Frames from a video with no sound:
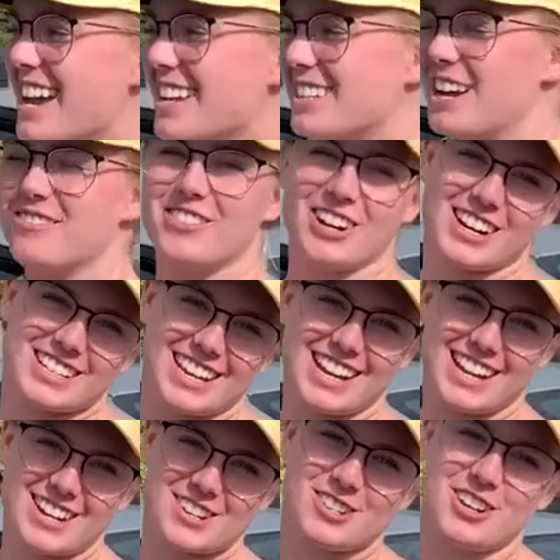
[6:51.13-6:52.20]
So I'm very
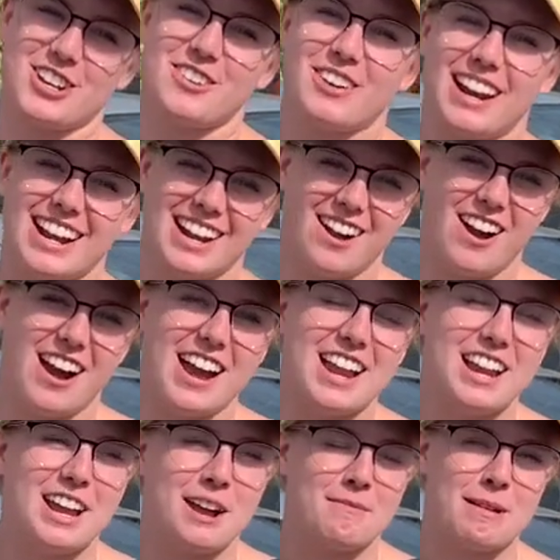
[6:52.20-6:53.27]
excited to show you what I got.
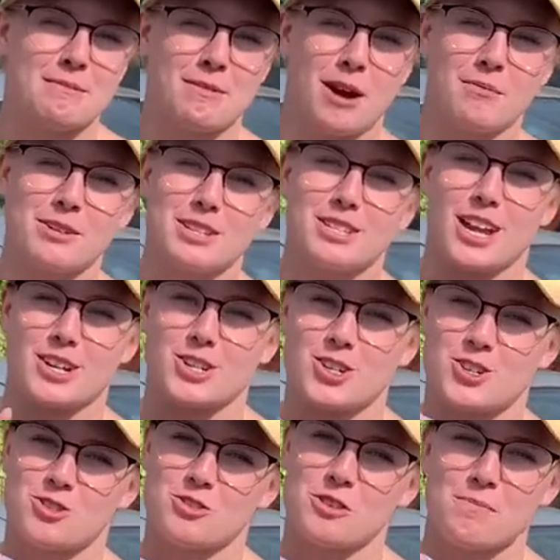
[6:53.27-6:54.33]
My mom was such a
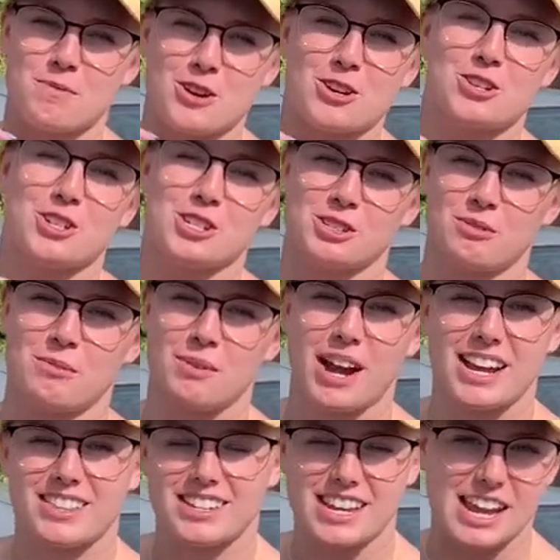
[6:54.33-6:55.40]
trooper. She's the one
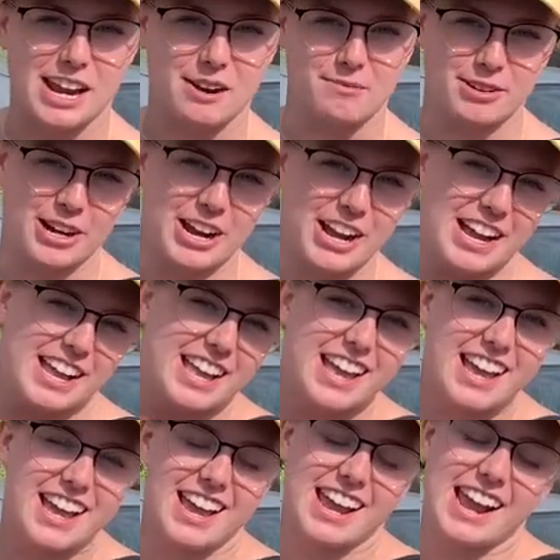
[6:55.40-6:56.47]
behind the camera
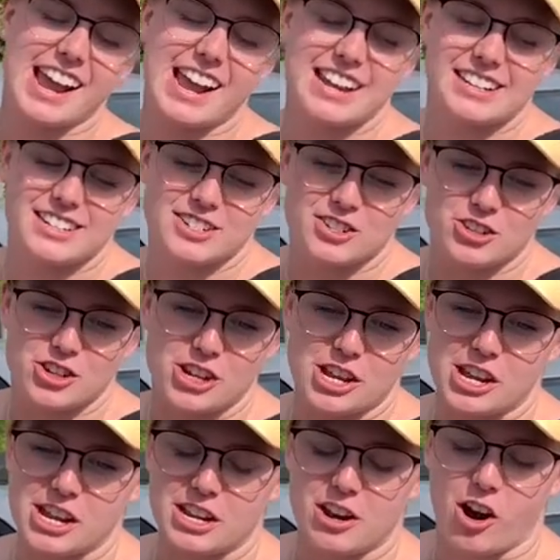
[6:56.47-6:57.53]
and
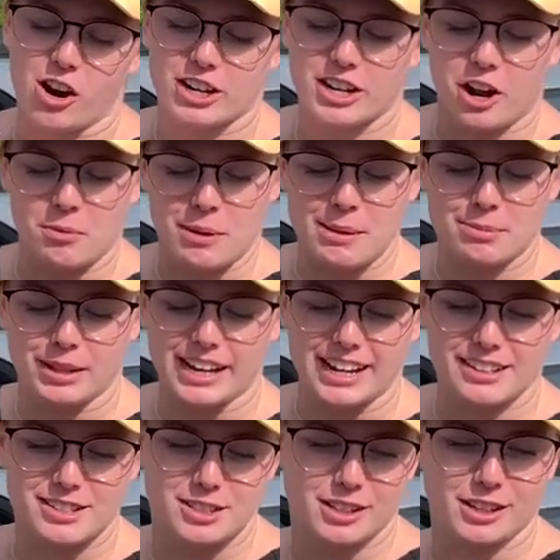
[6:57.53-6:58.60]
she guarded all my plants so